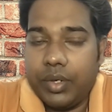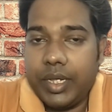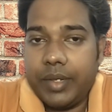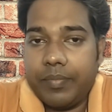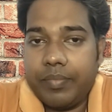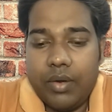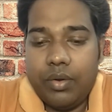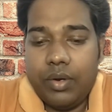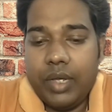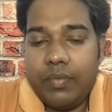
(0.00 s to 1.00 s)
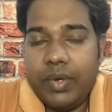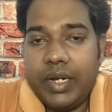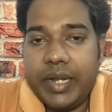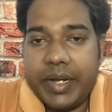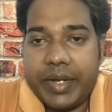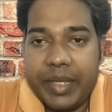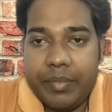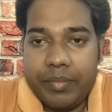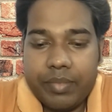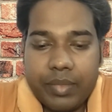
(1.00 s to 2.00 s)
Okay, downloading will take
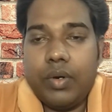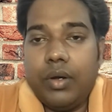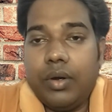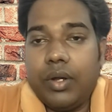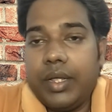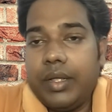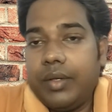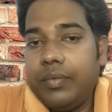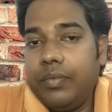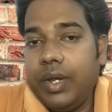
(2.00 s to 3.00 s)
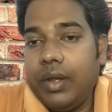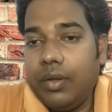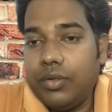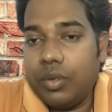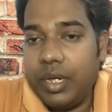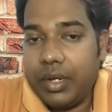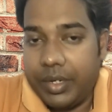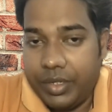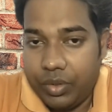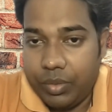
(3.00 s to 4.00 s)
time, your data will also be
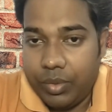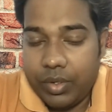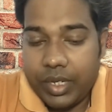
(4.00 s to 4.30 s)
consumed.